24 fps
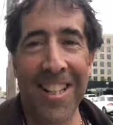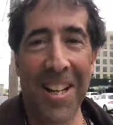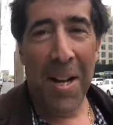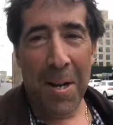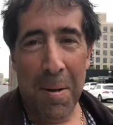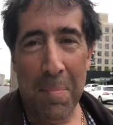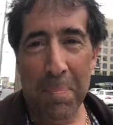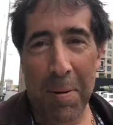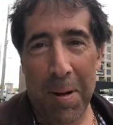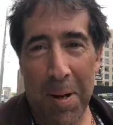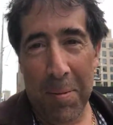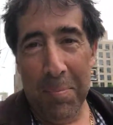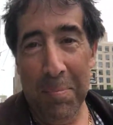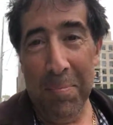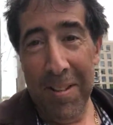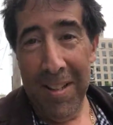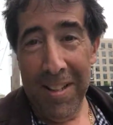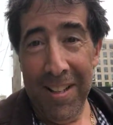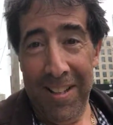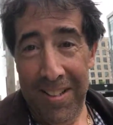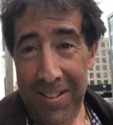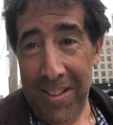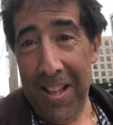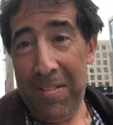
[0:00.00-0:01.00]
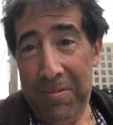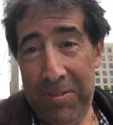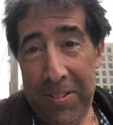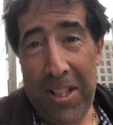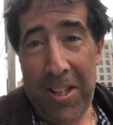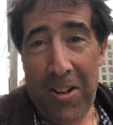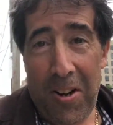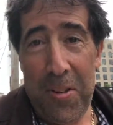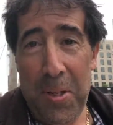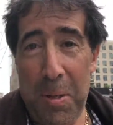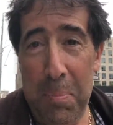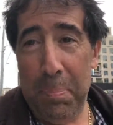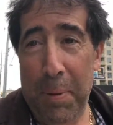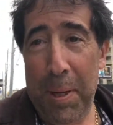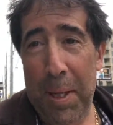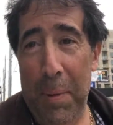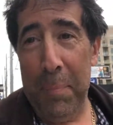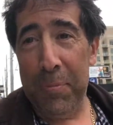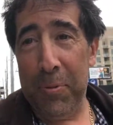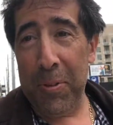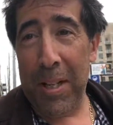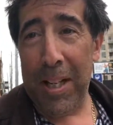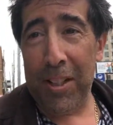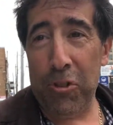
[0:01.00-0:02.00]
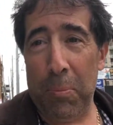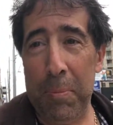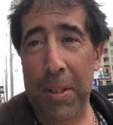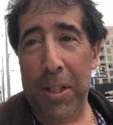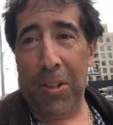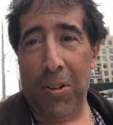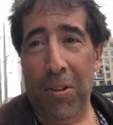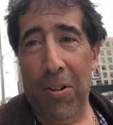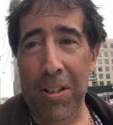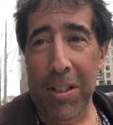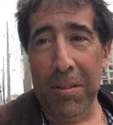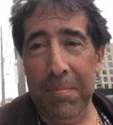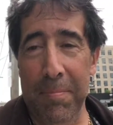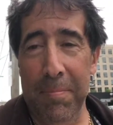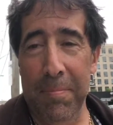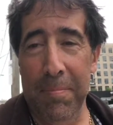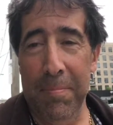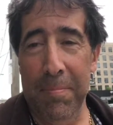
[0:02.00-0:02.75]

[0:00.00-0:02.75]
A bum. That's what they are. They're bums. What else are you going to call them?